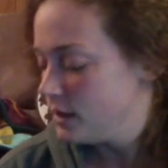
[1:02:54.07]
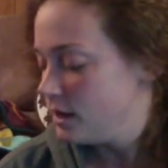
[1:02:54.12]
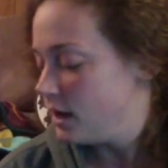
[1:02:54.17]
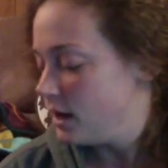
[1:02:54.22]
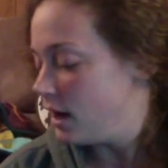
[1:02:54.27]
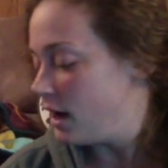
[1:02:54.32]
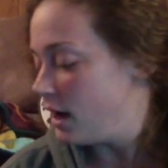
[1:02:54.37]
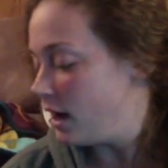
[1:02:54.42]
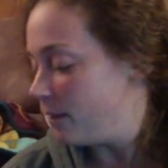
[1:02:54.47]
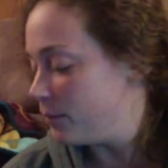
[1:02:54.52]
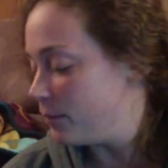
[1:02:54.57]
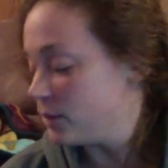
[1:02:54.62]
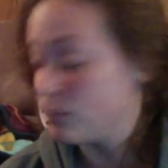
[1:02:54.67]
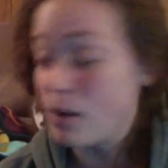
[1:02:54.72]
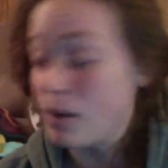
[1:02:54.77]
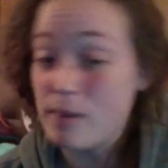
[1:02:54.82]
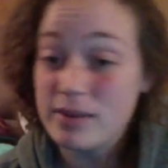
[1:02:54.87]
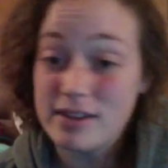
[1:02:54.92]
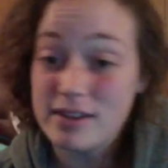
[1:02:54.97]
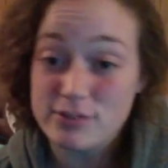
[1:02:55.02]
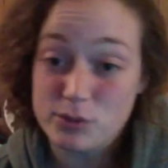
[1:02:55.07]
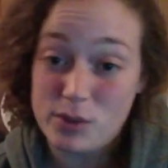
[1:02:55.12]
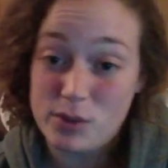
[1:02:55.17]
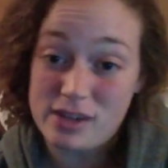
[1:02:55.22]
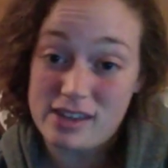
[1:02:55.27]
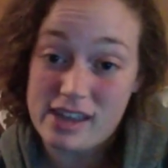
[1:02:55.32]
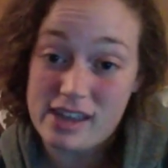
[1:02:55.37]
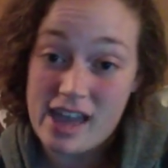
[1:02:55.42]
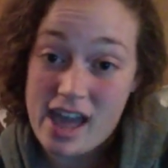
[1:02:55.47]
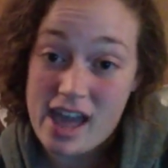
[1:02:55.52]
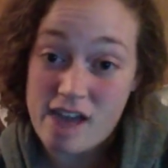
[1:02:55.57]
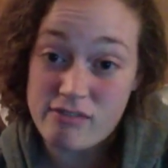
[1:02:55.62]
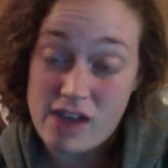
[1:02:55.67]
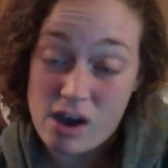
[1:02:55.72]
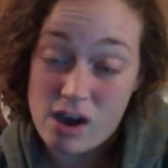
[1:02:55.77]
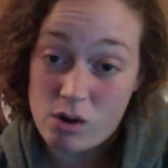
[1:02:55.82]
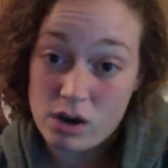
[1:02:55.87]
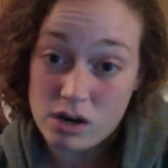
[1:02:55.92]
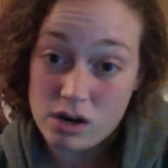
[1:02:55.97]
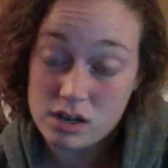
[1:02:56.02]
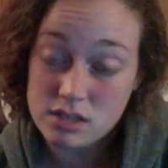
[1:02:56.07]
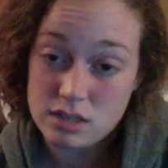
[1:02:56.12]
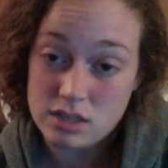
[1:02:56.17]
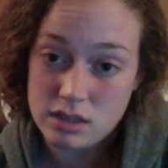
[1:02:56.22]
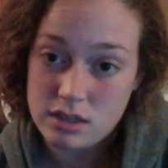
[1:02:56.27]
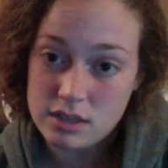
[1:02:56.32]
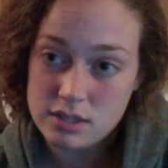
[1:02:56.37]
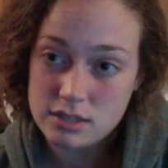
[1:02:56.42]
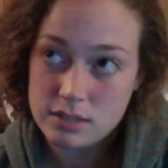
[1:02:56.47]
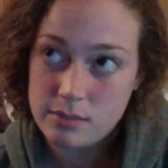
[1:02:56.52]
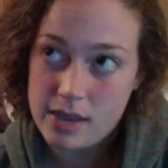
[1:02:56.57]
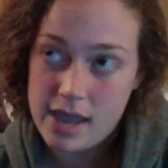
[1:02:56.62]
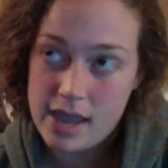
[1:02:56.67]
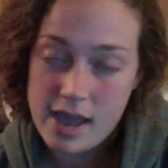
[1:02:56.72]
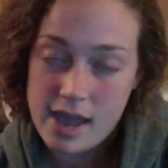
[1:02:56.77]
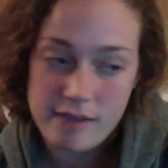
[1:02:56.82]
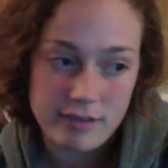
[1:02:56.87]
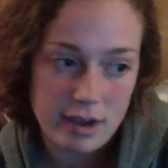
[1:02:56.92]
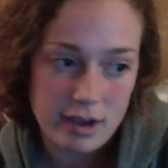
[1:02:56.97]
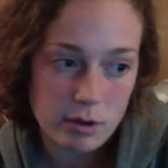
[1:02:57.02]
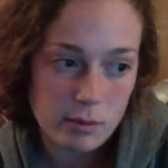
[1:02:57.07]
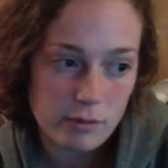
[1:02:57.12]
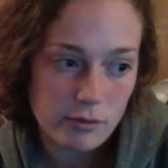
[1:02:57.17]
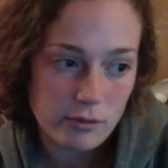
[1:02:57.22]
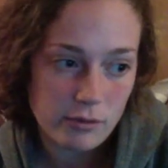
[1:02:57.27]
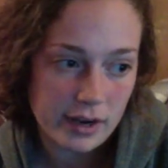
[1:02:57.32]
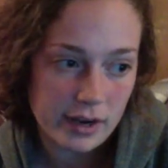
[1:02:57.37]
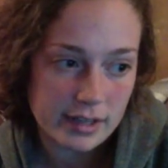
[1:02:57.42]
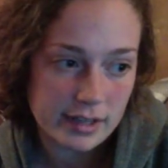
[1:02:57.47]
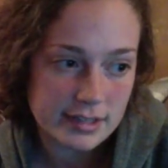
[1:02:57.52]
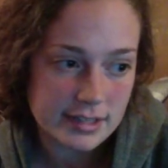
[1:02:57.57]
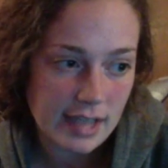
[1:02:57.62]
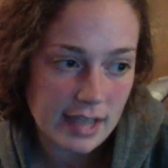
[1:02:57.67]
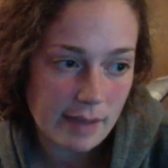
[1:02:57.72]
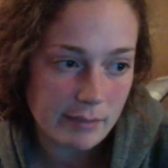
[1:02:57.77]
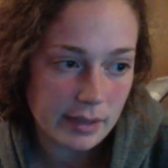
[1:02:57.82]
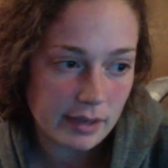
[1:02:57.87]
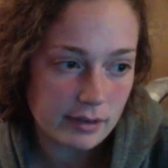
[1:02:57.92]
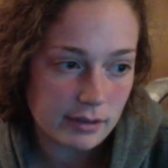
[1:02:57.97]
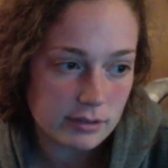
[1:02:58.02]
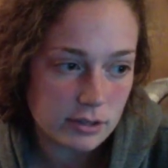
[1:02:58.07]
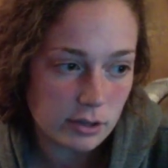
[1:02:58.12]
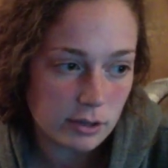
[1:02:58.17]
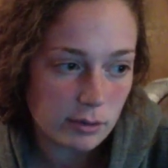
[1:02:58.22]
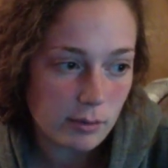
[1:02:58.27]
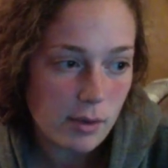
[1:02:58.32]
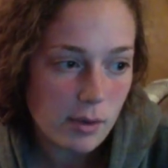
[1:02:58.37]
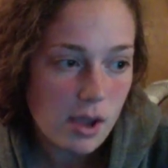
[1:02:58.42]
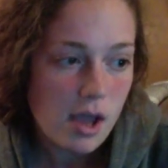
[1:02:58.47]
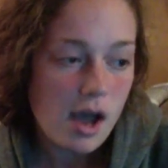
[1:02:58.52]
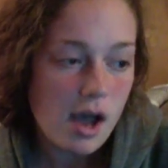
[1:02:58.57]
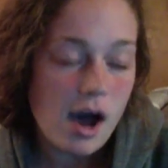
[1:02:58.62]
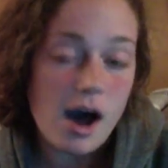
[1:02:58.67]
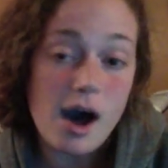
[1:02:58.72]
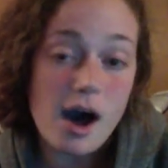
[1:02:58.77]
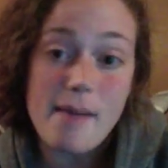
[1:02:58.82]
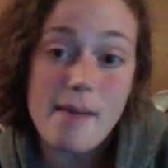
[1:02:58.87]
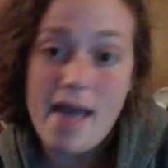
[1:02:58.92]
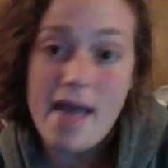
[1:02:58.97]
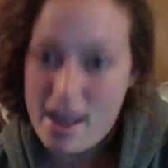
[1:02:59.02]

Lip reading: But you're probably going to have to wait like a half hour, because I think it's going to be a half hour before I could stop in to your room.